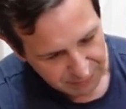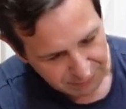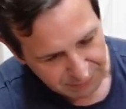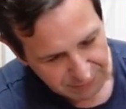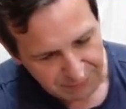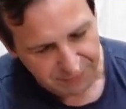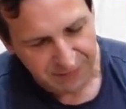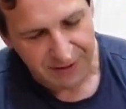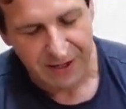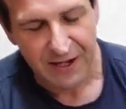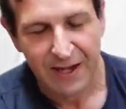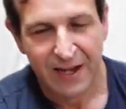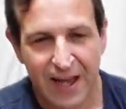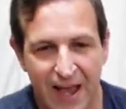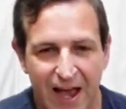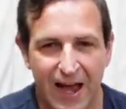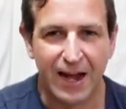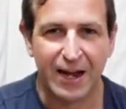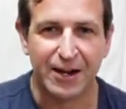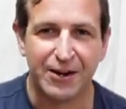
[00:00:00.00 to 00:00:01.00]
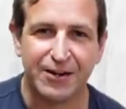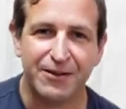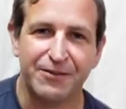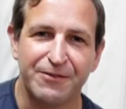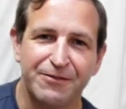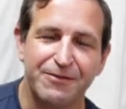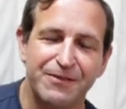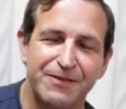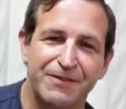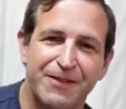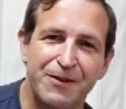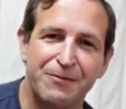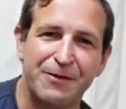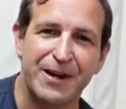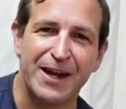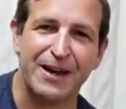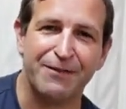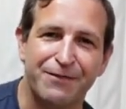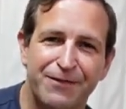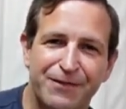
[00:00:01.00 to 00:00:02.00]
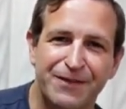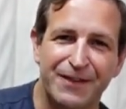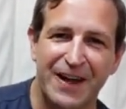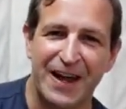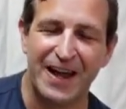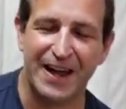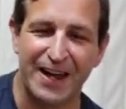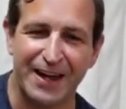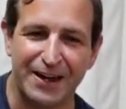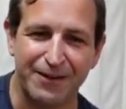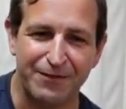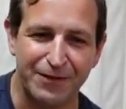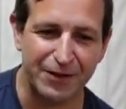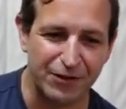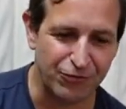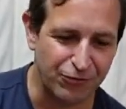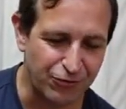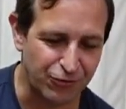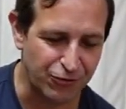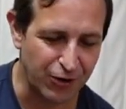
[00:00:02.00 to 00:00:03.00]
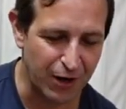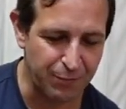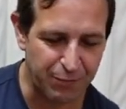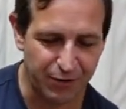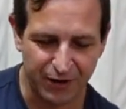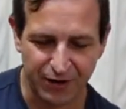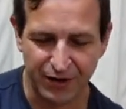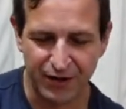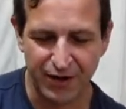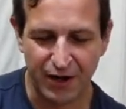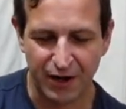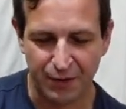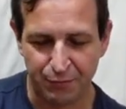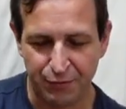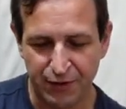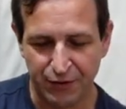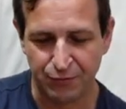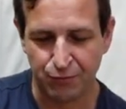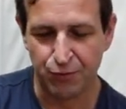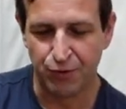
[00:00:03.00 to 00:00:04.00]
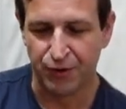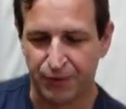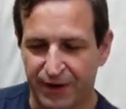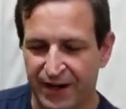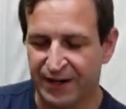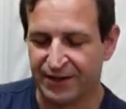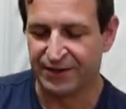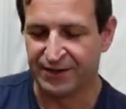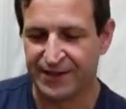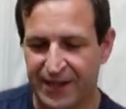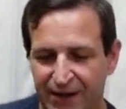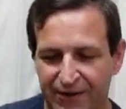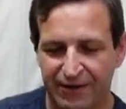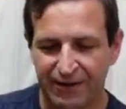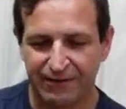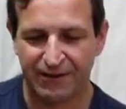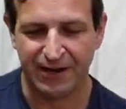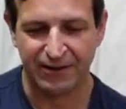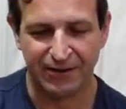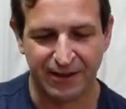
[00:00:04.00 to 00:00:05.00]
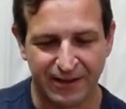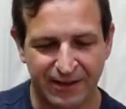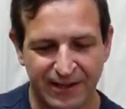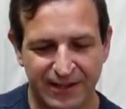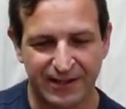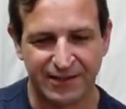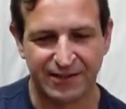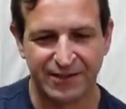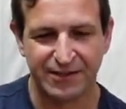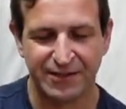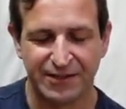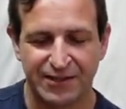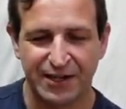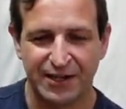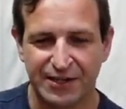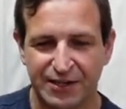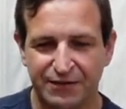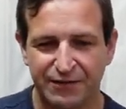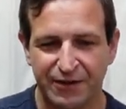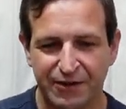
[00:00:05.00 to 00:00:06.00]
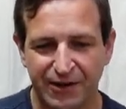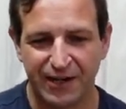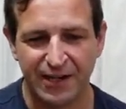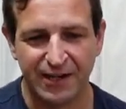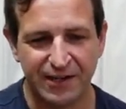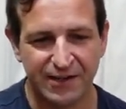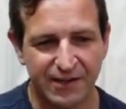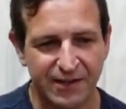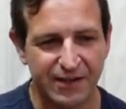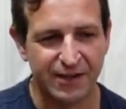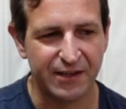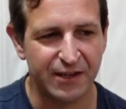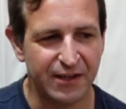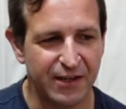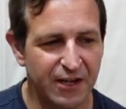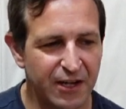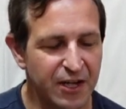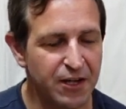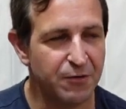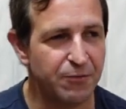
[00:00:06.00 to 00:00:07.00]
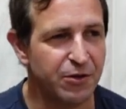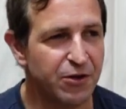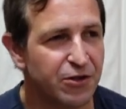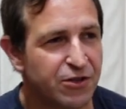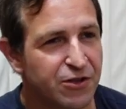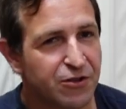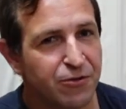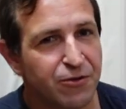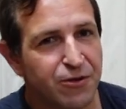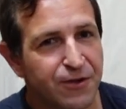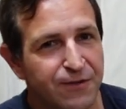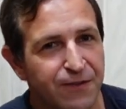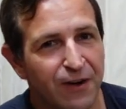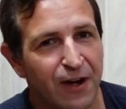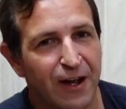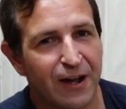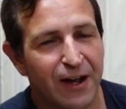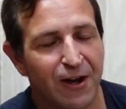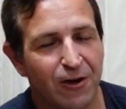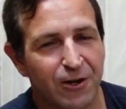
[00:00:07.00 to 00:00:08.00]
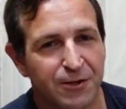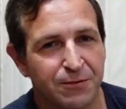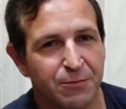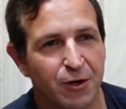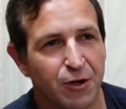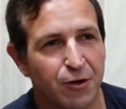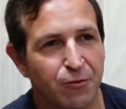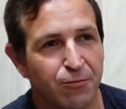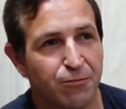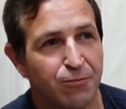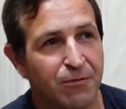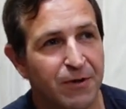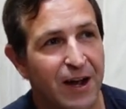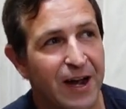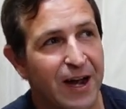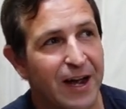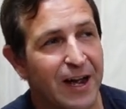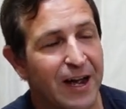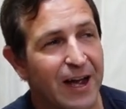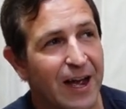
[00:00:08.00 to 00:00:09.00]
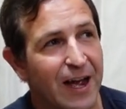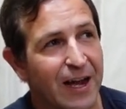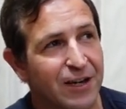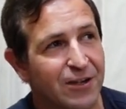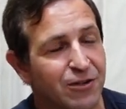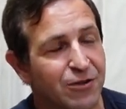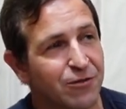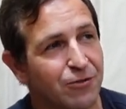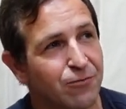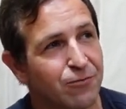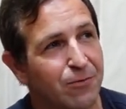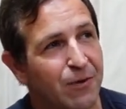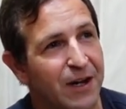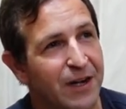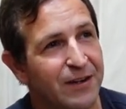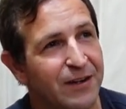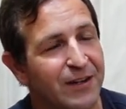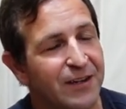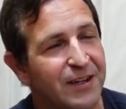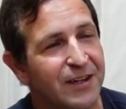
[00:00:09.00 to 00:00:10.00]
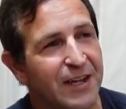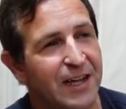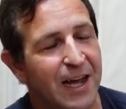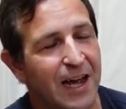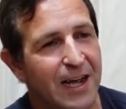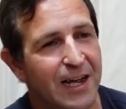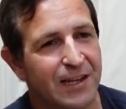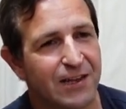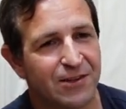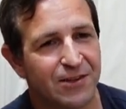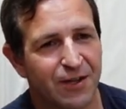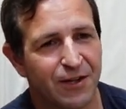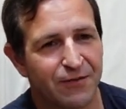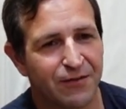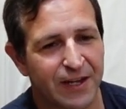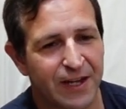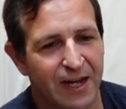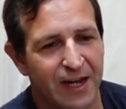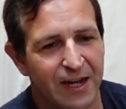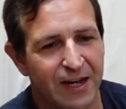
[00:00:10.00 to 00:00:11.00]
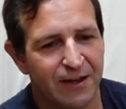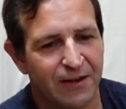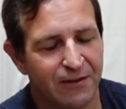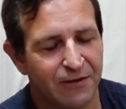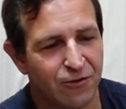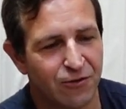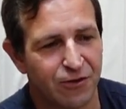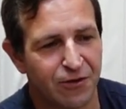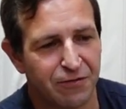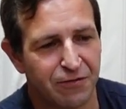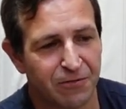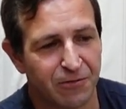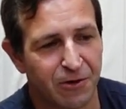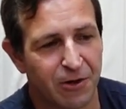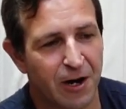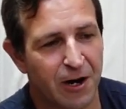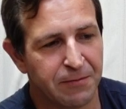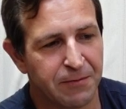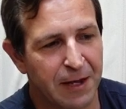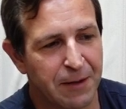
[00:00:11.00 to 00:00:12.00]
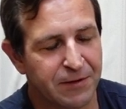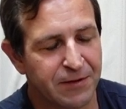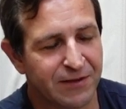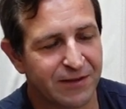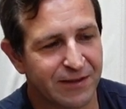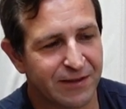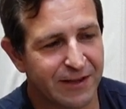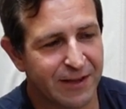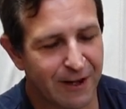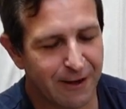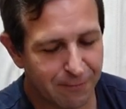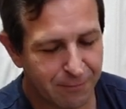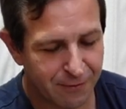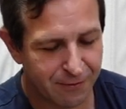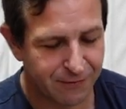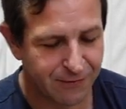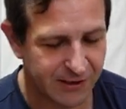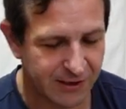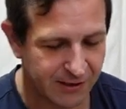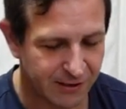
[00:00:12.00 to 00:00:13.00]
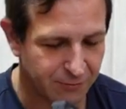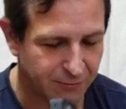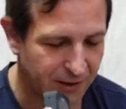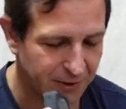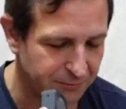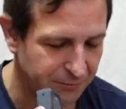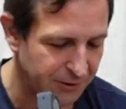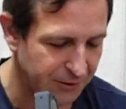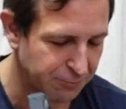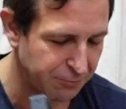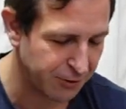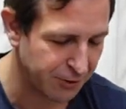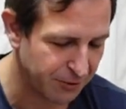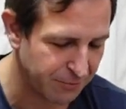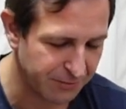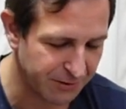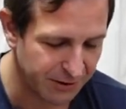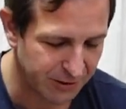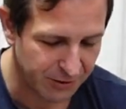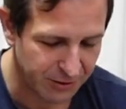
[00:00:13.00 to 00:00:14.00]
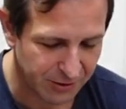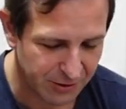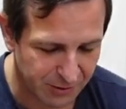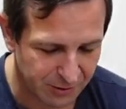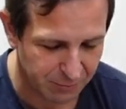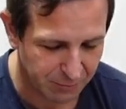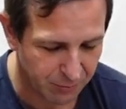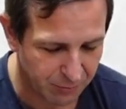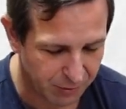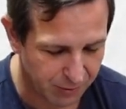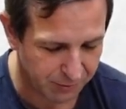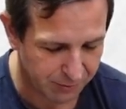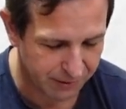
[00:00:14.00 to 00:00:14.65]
we haven't got a thing. When we have the little tripod on, I can pretty much walk around and just carry around like this. It's actually very easy. We still use the Osmo Action 1 inside the car, usually for the time lapses and stuff, but this is the one we predominantly use as we walk